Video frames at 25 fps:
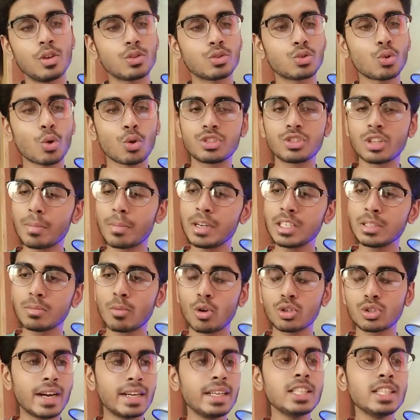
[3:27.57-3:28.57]
So German is
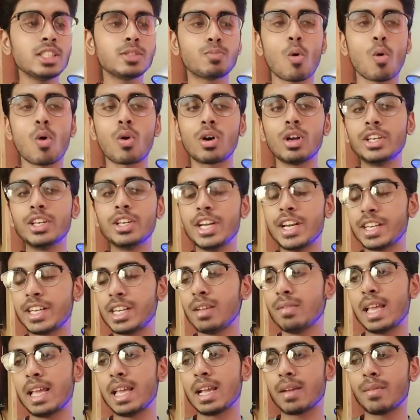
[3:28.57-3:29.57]
widely spoken
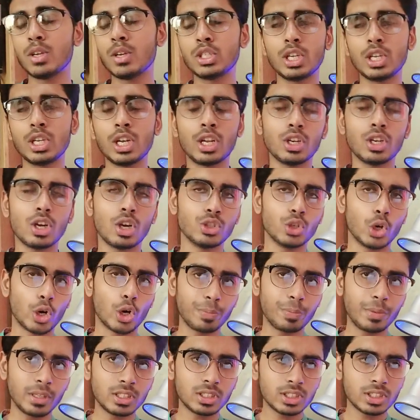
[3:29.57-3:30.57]
native language in
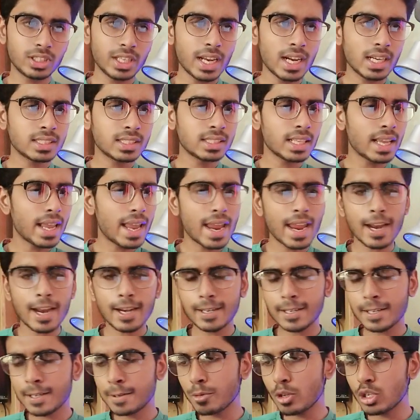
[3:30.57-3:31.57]
European states
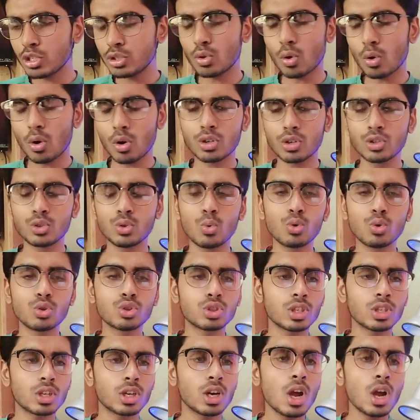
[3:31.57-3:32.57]
and is
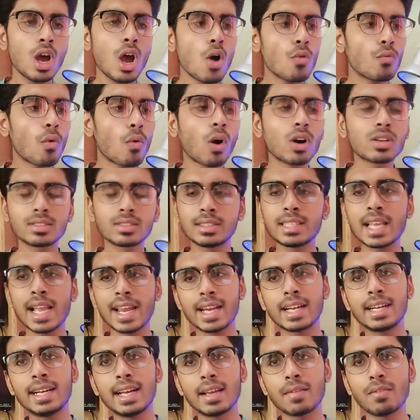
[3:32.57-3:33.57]
used for
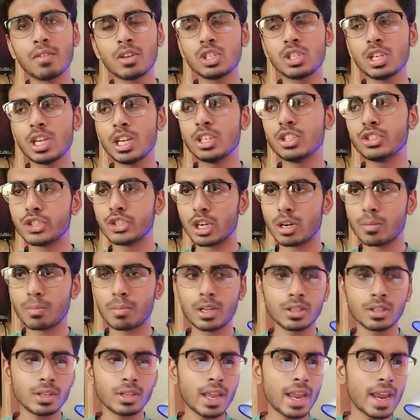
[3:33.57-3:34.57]
second language in
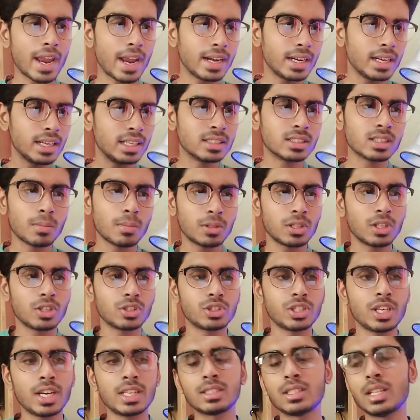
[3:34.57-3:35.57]
German and in some other
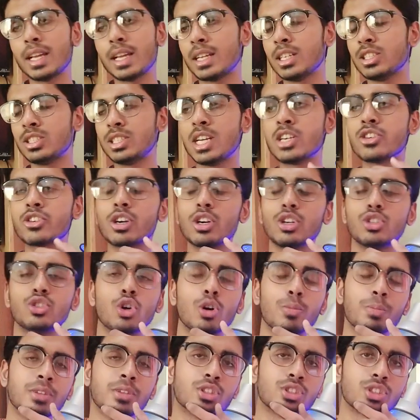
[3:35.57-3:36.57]
states like in Central
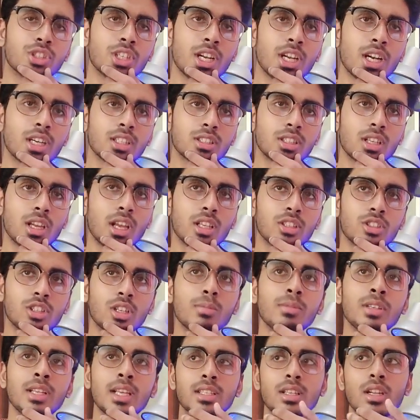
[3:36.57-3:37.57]
European states.
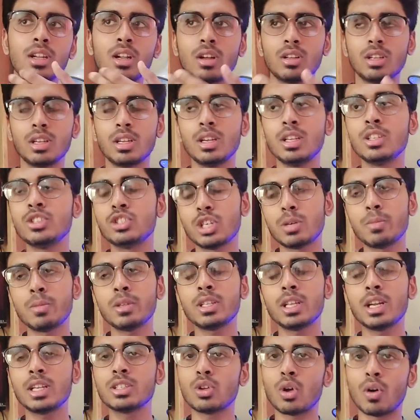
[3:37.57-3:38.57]
In
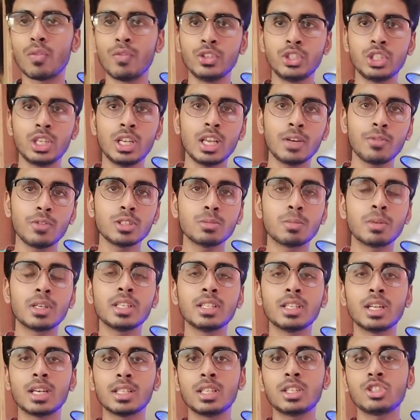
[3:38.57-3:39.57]
German there is official language, but
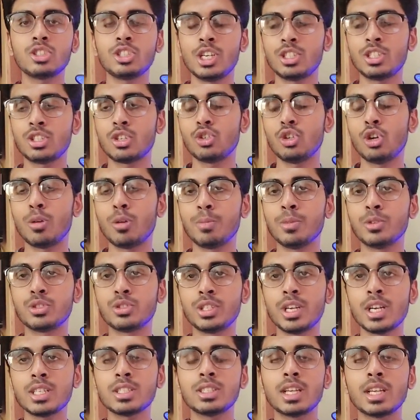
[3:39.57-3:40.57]
in other states or European
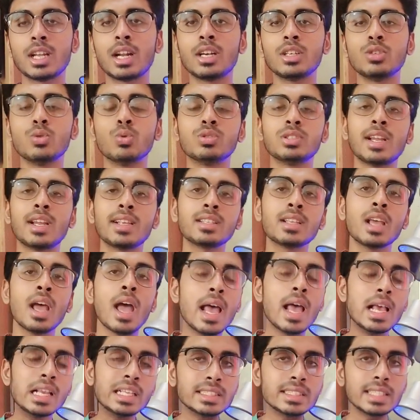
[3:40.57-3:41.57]
states they are used as
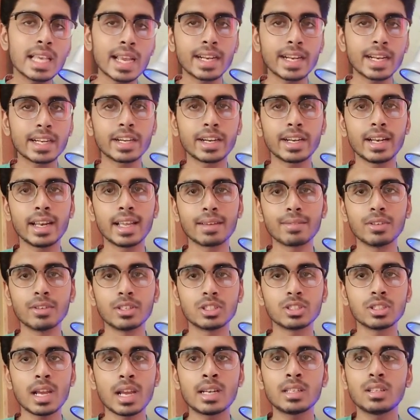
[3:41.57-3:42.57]
secondary
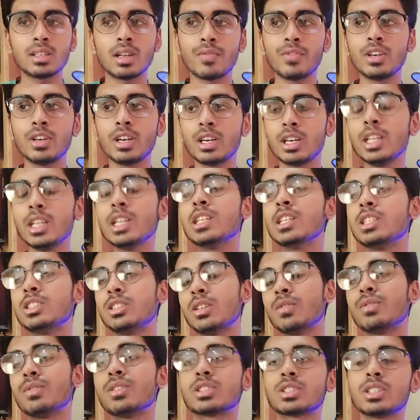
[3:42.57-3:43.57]
language, and definitely English is
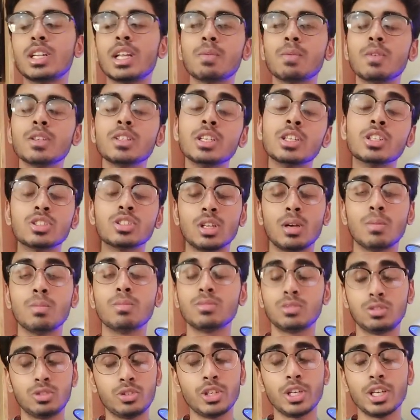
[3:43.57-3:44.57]
the first language in some
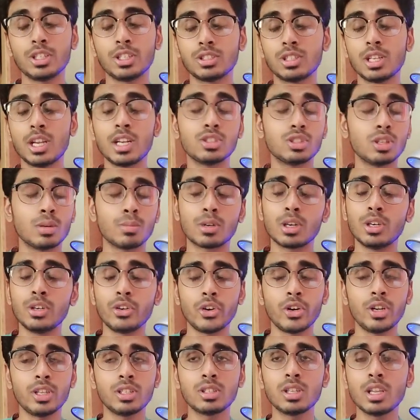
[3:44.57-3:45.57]
states and some
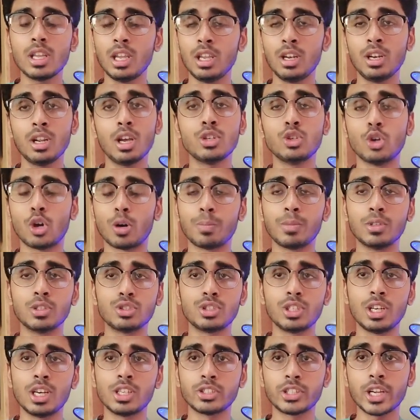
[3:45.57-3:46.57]
countries in European
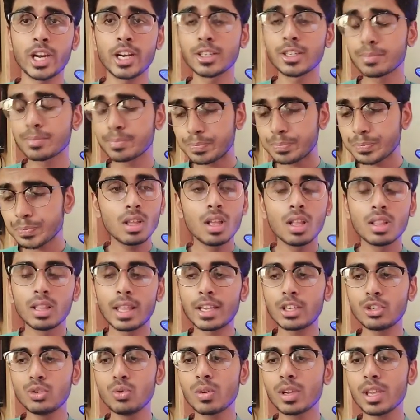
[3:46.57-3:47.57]
states, right?
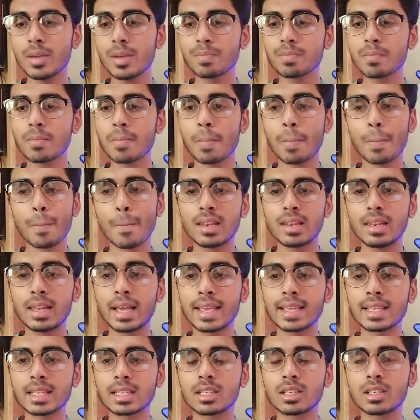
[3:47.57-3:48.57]
Like UK,
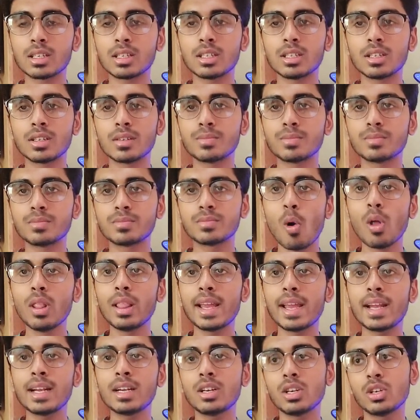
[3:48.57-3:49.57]
like
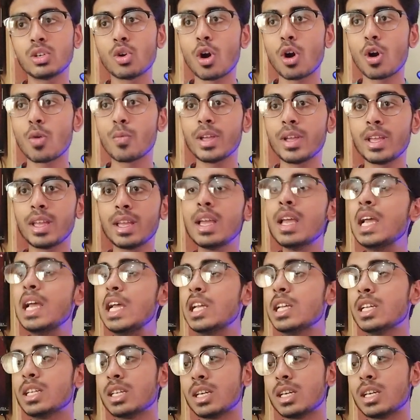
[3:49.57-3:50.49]
Poland, Norway.